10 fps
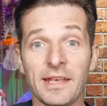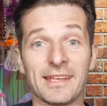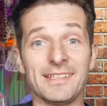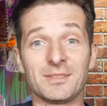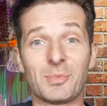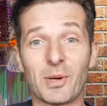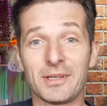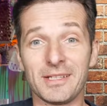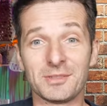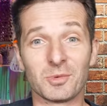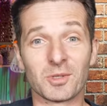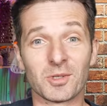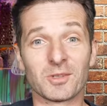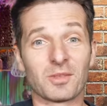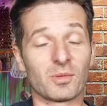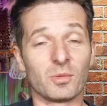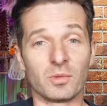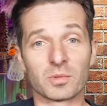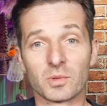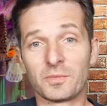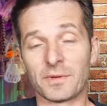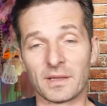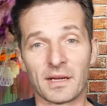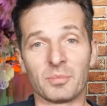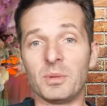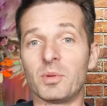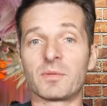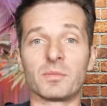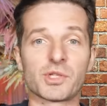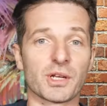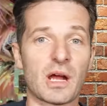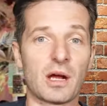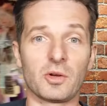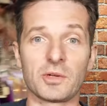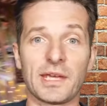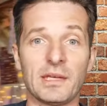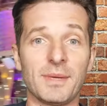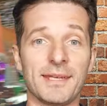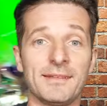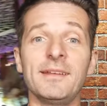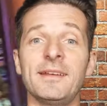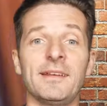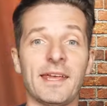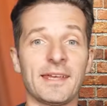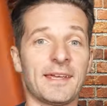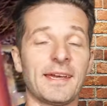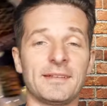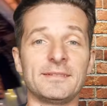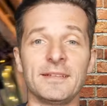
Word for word: and these parties were through the roof. A lot of people from Chicago came in and